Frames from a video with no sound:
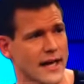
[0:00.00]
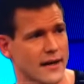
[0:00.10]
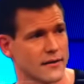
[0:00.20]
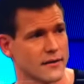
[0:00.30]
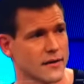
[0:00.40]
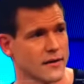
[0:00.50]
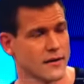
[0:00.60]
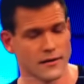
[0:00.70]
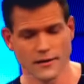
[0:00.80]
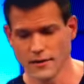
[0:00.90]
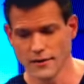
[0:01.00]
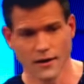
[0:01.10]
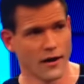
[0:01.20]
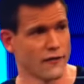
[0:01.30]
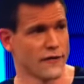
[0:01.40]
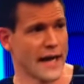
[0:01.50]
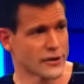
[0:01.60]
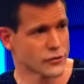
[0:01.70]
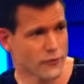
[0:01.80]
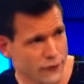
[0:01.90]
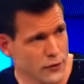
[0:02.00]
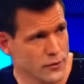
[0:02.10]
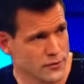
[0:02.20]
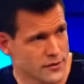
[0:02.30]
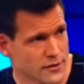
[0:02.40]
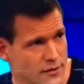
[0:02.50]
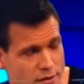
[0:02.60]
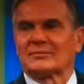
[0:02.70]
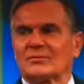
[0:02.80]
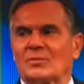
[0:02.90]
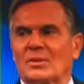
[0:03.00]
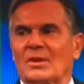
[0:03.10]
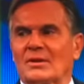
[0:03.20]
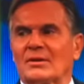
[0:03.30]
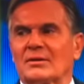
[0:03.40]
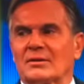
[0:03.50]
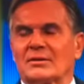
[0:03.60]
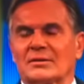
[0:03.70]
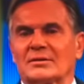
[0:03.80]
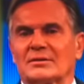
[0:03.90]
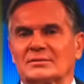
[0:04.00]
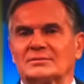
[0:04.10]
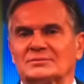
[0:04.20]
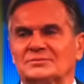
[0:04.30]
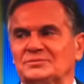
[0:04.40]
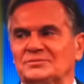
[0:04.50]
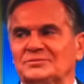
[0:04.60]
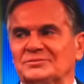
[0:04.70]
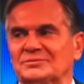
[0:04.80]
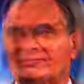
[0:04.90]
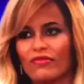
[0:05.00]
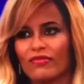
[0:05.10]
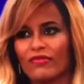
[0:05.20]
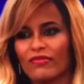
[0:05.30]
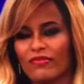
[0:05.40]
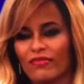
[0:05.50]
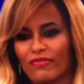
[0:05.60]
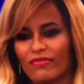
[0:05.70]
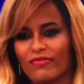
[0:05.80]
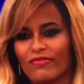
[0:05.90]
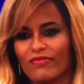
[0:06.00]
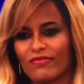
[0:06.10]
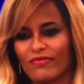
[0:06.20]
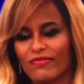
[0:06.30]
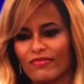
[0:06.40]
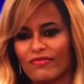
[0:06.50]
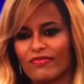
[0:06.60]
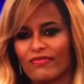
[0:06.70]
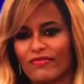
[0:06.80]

diet of natural foods that grow from the earth, you're going to do just fine. Andrew, we